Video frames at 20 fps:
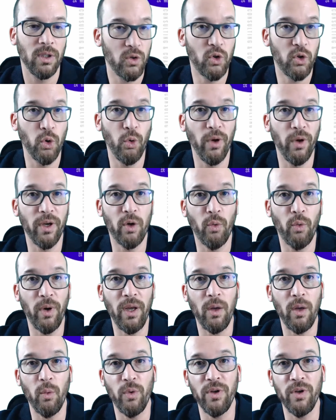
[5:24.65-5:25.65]
to
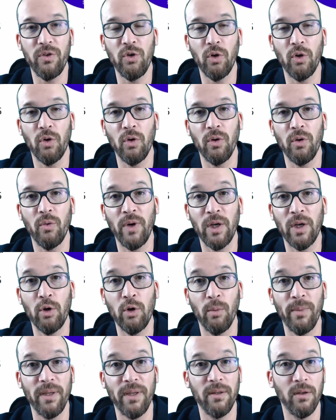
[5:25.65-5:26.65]
agree with your
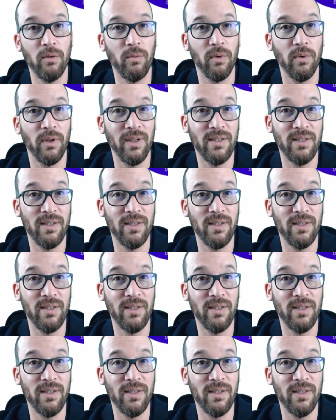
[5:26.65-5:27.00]
recommended